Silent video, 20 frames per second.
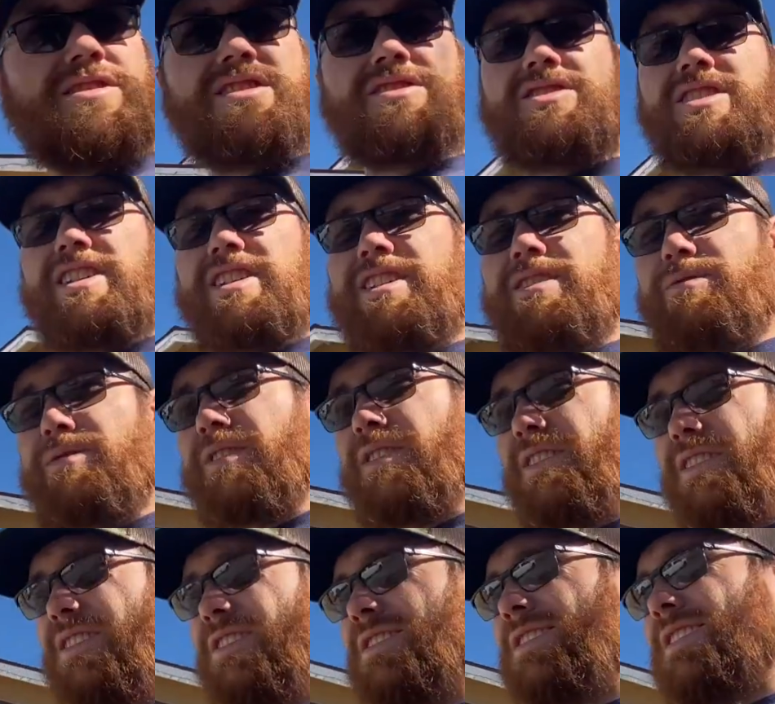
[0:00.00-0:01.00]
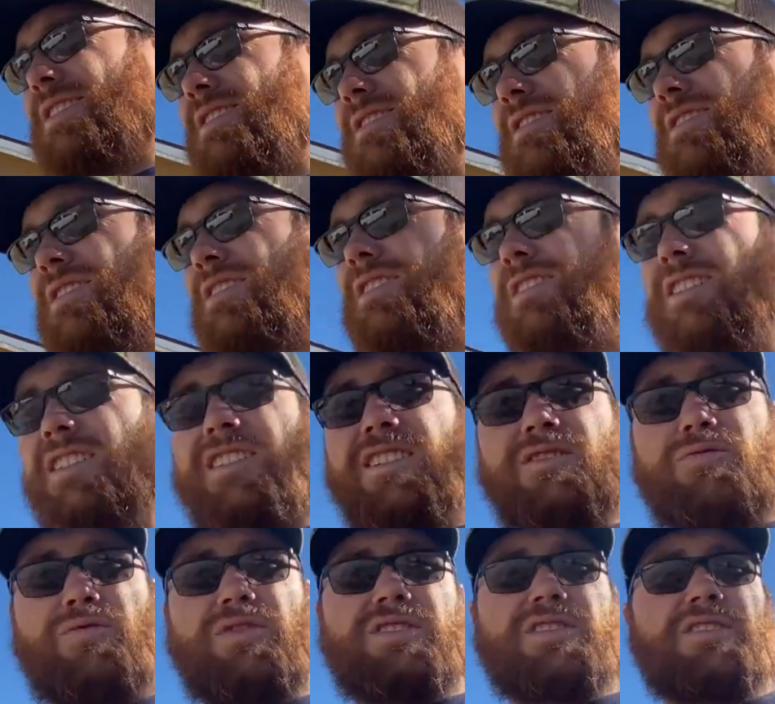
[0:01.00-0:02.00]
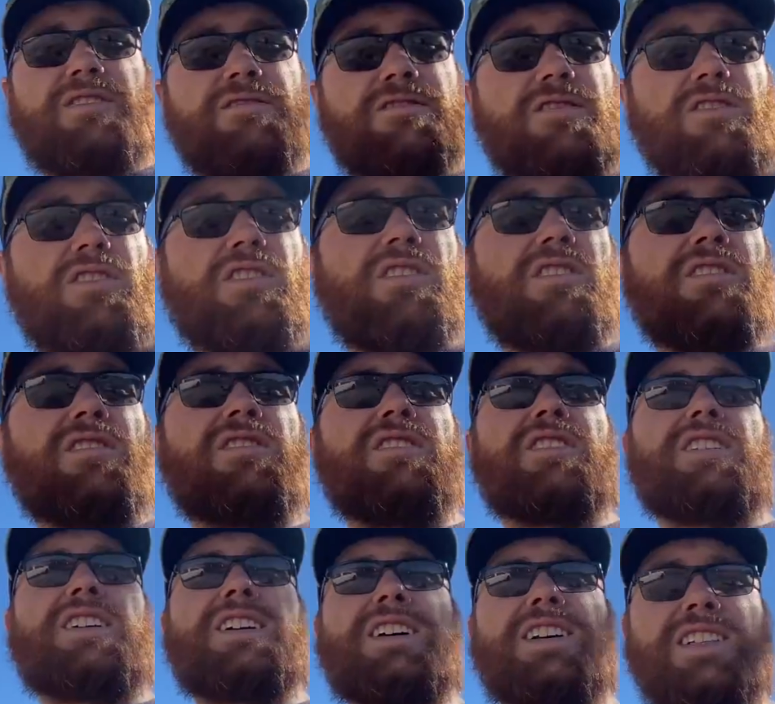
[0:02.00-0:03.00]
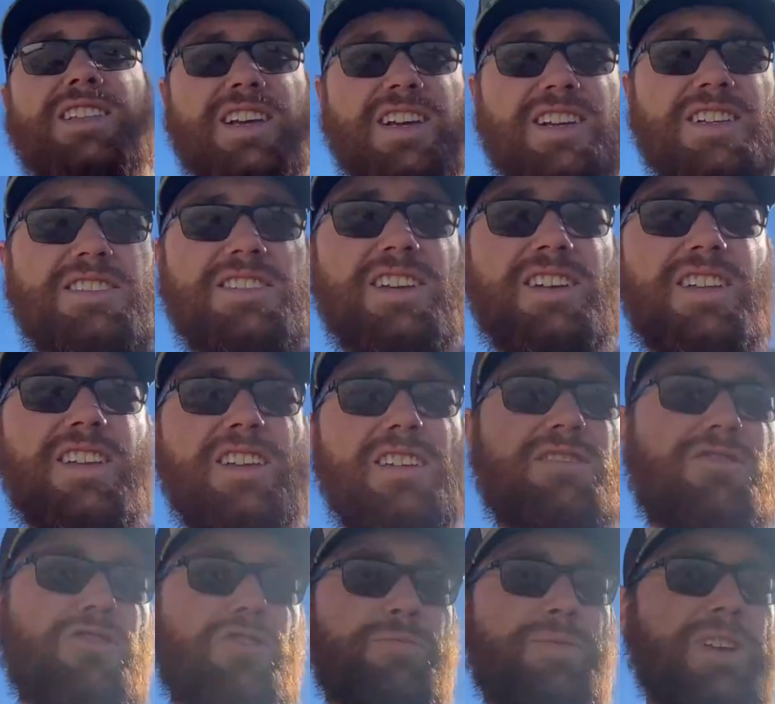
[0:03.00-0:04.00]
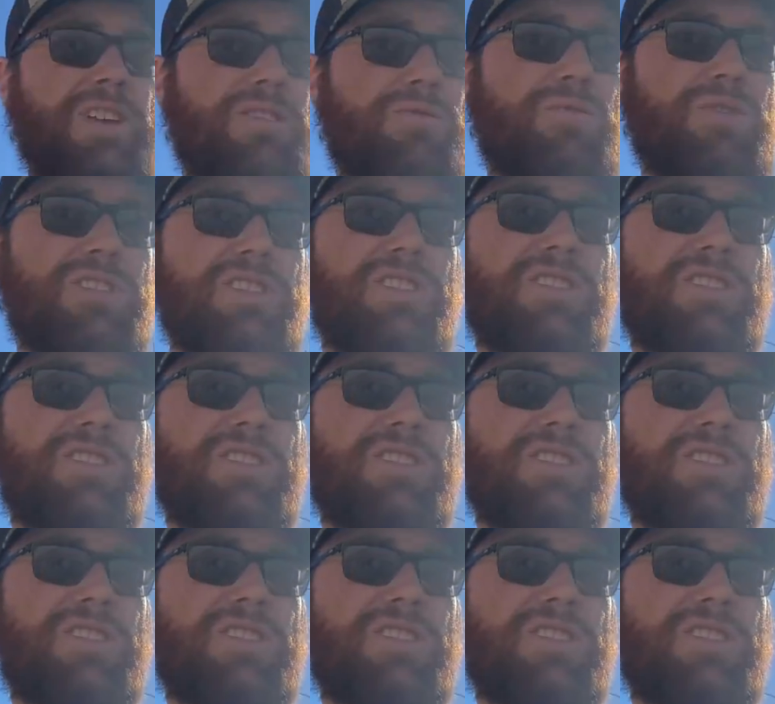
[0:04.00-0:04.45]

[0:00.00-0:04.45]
to try to get rid of this thing uh, once and for all. Like I said, he told me what to